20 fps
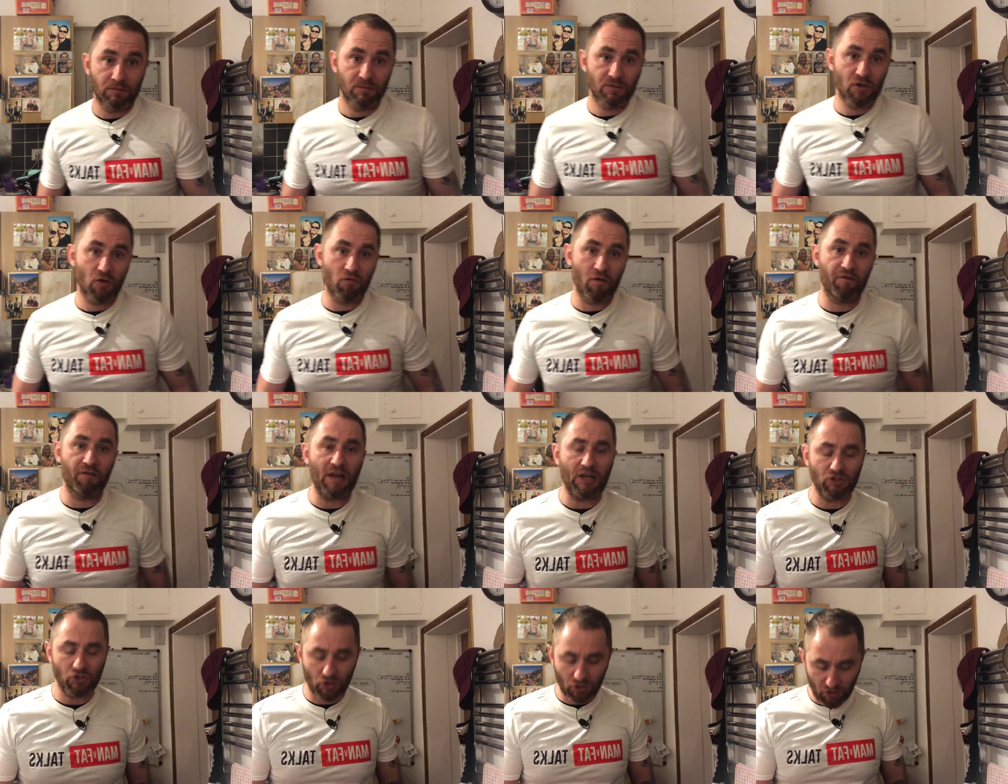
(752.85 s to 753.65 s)
So
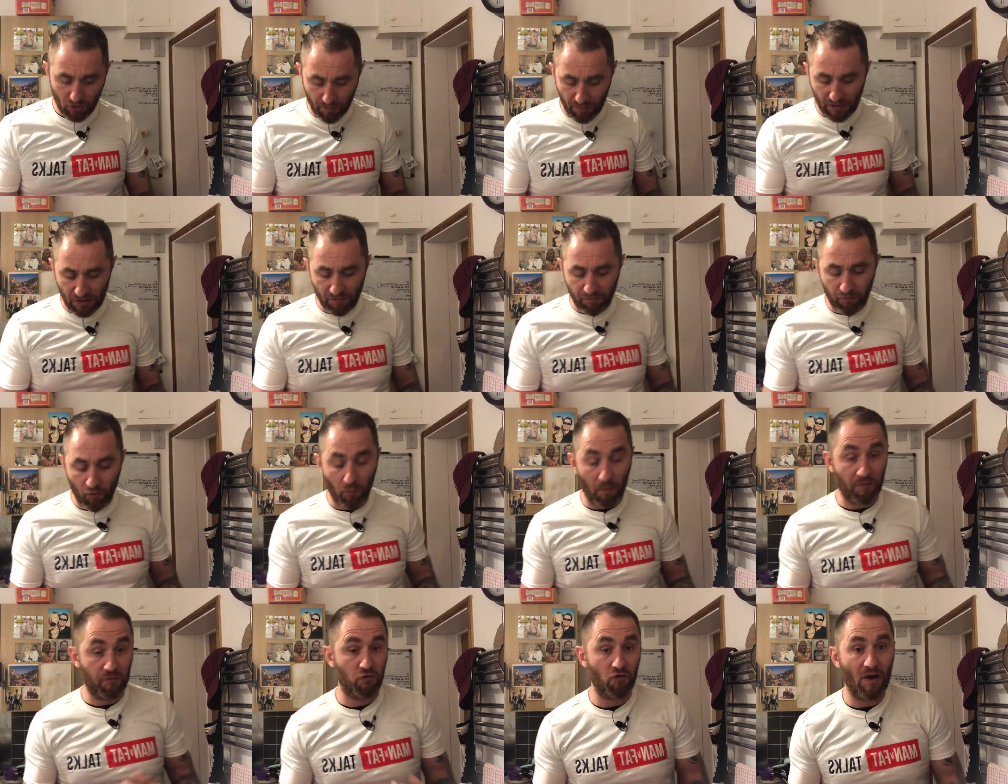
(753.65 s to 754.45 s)
reflection could be in the
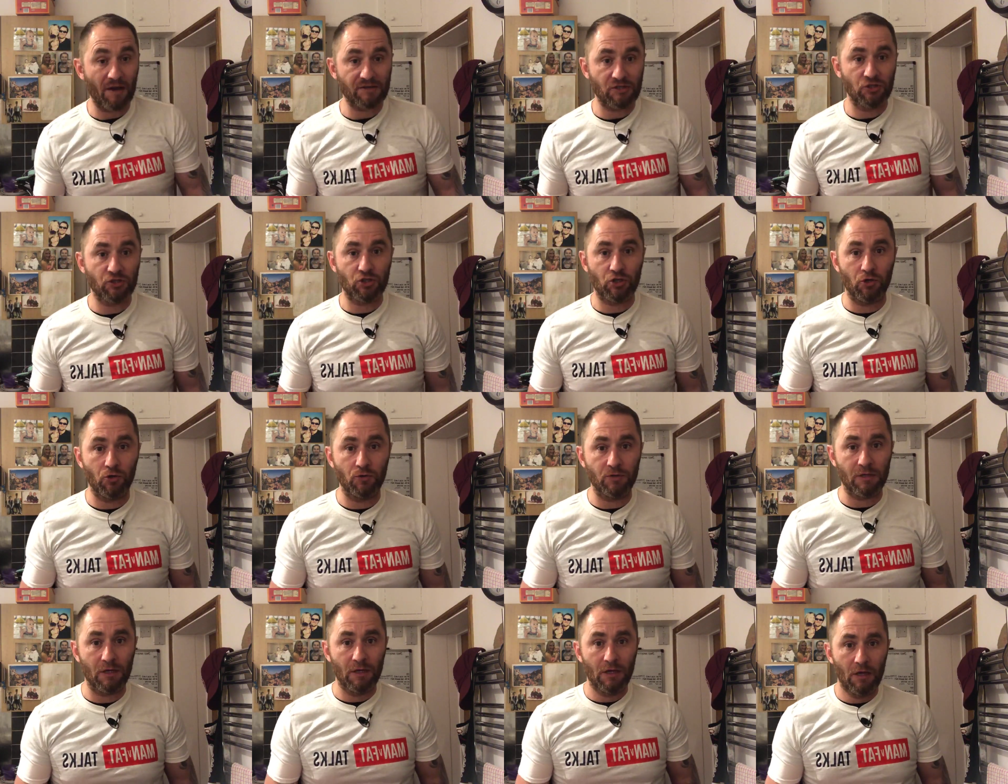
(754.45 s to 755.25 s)
form of
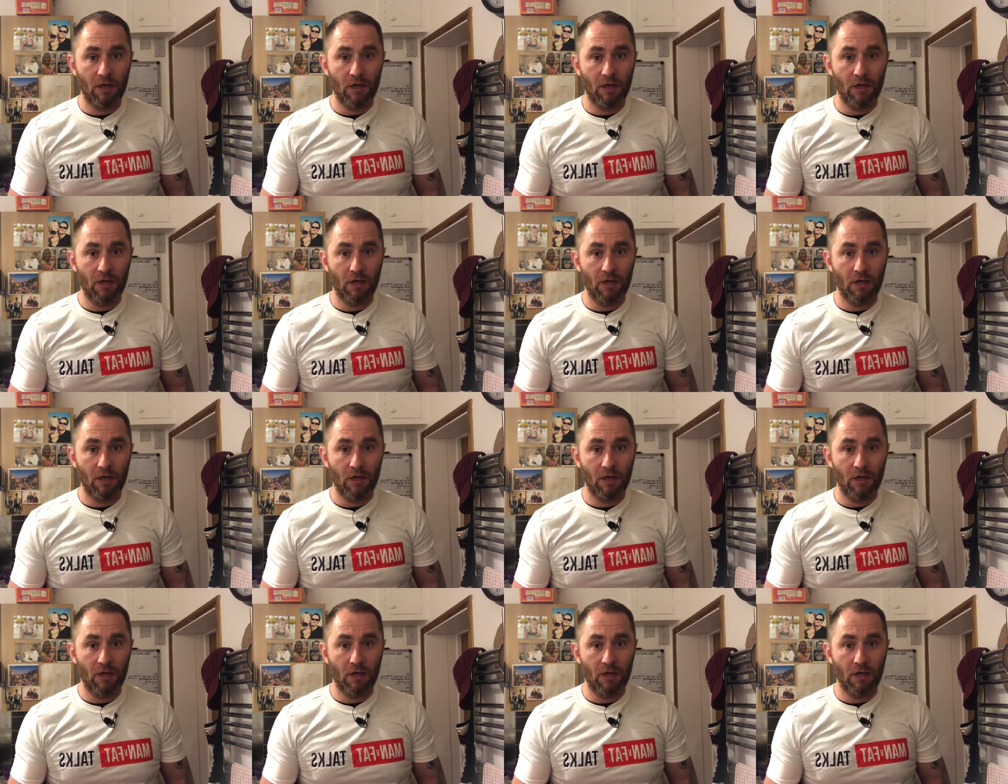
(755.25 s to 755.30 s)
gratitude,